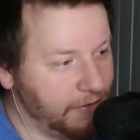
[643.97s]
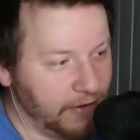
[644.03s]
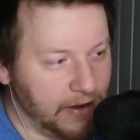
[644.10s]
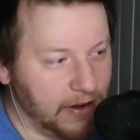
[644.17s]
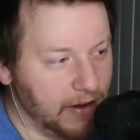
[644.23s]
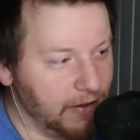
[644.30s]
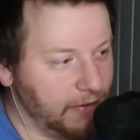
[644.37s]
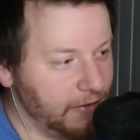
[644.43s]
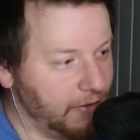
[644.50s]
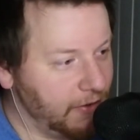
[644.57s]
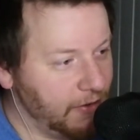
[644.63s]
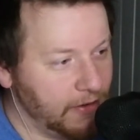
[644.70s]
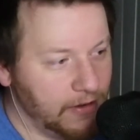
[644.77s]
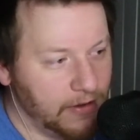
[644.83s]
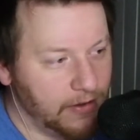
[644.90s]

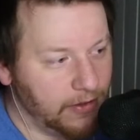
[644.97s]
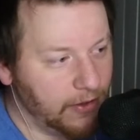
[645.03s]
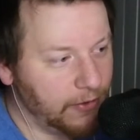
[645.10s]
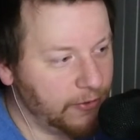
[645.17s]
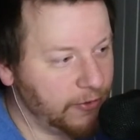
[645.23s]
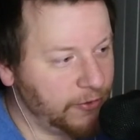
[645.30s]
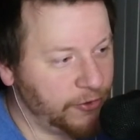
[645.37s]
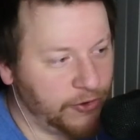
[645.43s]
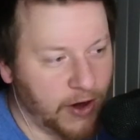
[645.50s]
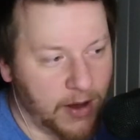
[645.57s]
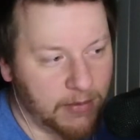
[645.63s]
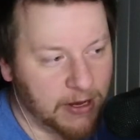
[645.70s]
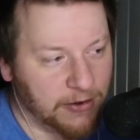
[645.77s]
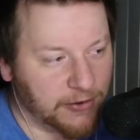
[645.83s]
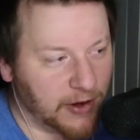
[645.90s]
Jeez. Those
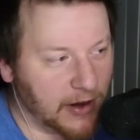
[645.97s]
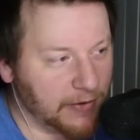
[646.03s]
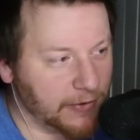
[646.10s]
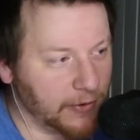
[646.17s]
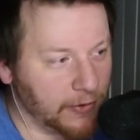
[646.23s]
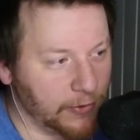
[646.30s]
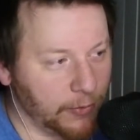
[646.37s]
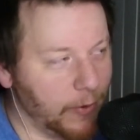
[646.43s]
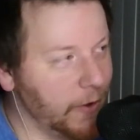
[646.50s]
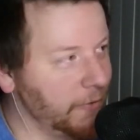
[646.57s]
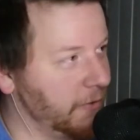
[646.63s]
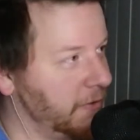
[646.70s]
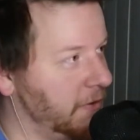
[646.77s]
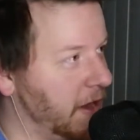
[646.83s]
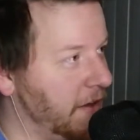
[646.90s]
chubby chasers
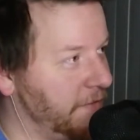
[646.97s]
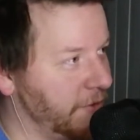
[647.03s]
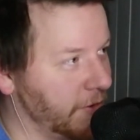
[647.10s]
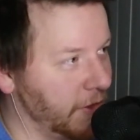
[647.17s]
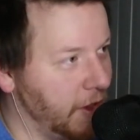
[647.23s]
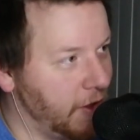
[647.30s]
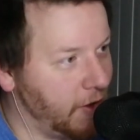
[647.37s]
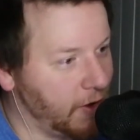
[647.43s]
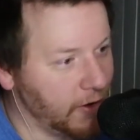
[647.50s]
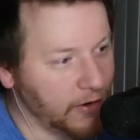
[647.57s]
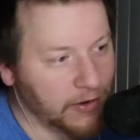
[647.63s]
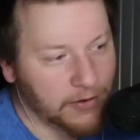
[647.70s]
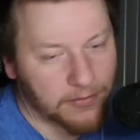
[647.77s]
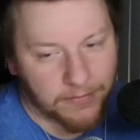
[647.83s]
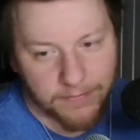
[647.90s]
won't stay for
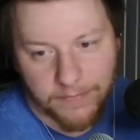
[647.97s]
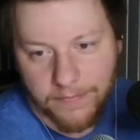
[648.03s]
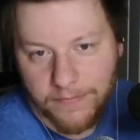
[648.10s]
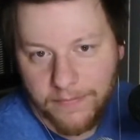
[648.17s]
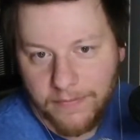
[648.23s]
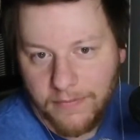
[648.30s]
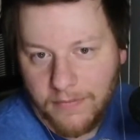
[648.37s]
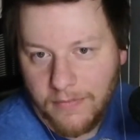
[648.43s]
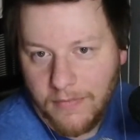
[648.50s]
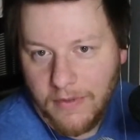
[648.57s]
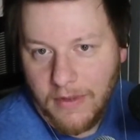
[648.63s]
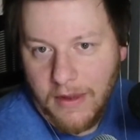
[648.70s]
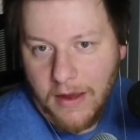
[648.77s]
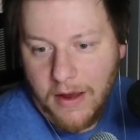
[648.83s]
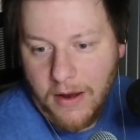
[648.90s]
long.
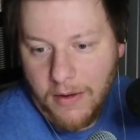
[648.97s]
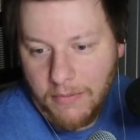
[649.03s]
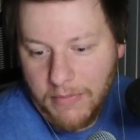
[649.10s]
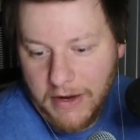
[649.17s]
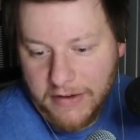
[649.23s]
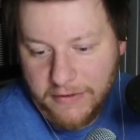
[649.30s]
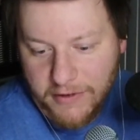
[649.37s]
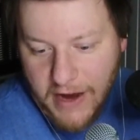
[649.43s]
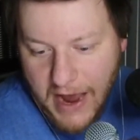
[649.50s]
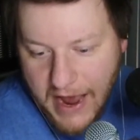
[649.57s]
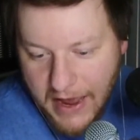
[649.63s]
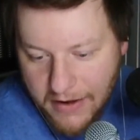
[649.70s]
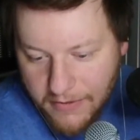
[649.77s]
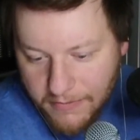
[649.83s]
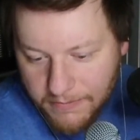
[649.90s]
But
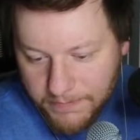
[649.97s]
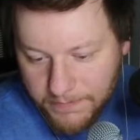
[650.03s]
chat,